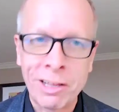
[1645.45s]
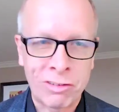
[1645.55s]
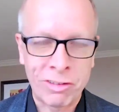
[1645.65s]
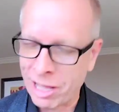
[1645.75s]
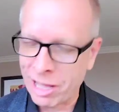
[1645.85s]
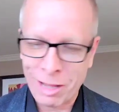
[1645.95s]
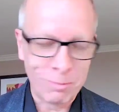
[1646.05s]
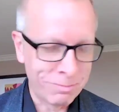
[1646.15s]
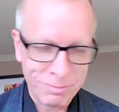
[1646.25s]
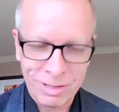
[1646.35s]
It's
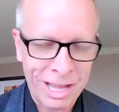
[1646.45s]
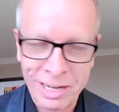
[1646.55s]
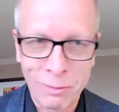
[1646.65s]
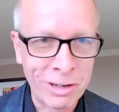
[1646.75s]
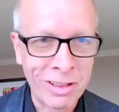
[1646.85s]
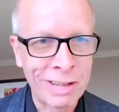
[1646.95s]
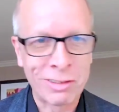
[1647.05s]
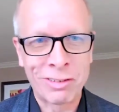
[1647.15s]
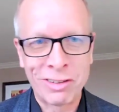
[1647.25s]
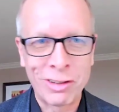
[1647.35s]
I didn't realize
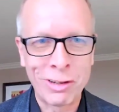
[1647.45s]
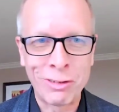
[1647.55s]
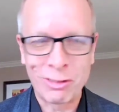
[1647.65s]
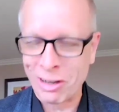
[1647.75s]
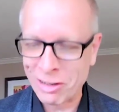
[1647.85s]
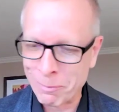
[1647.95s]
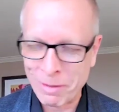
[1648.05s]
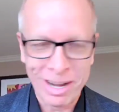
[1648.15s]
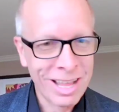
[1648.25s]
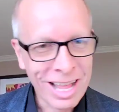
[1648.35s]
this until you just started talking,
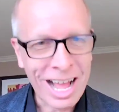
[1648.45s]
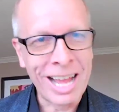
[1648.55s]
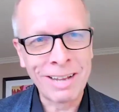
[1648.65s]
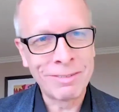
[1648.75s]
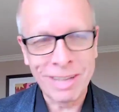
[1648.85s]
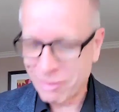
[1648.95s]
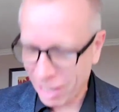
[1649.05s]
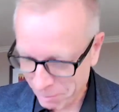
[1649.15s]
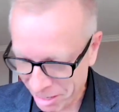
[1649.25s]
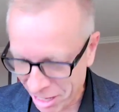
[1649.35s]
but I
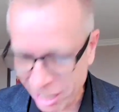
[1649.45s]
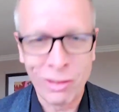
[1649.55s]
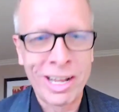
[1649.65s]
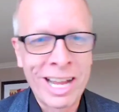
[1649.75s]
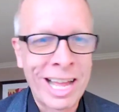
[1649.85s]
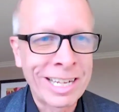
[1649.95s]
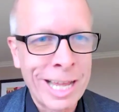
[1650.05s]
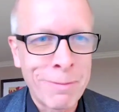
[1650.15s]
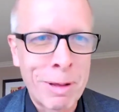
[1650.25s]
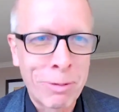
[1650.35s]
take my knuckle and I
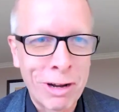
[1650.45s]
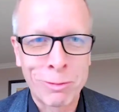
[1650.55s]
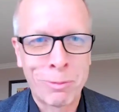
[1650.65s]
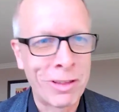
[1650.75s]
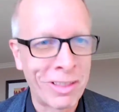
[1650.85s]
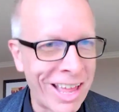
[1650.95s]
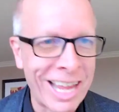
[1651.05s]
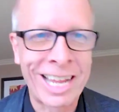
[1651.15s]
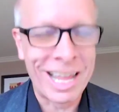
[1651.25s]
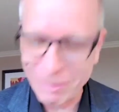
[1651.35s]
get my pressure point in the
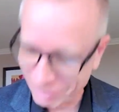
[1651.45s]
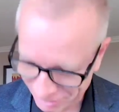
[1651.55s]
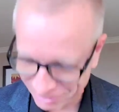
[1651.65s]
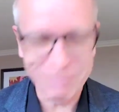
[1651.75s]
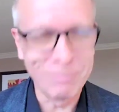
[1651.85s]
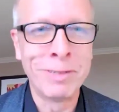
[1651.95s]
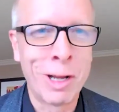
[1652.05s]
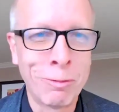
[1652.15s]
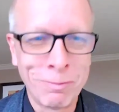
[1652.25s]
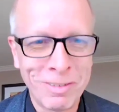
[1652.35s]
leg and I
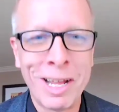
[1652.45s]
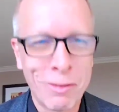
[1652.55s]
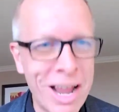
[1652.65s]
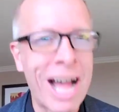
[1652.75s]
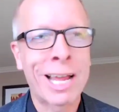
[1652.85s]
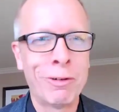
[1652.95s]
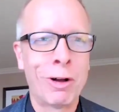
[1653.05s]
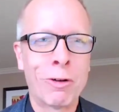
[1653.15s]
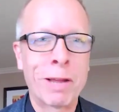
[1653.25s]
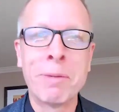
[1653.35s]
knock it
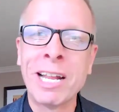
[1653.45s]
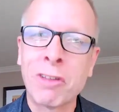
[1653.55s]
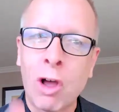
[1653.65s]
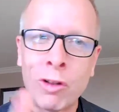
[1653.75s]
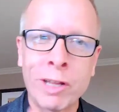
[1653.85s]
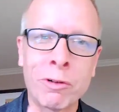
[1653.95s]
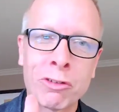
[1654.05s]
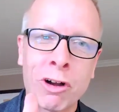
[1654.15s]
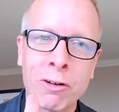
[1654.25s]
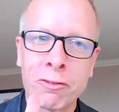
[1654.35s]
real quick, but it's only
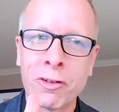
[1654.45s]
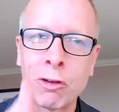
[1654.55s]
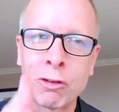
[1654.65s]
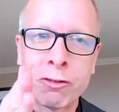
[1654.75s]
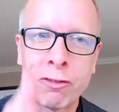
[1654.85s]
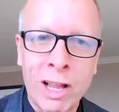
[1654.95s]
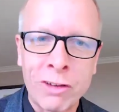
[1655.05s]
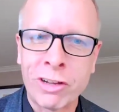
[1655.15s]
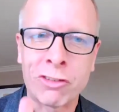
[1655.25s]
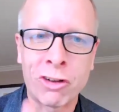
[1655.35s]
reserved for those
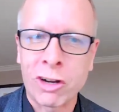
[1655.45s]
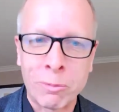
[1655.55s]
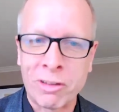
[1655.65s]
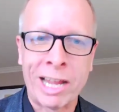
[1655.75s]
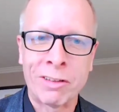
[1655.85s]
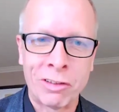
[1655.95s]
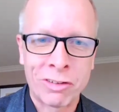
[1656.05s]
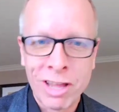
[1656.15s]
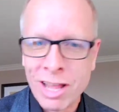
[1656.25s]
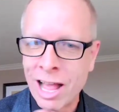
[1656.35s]
flush it circumstances.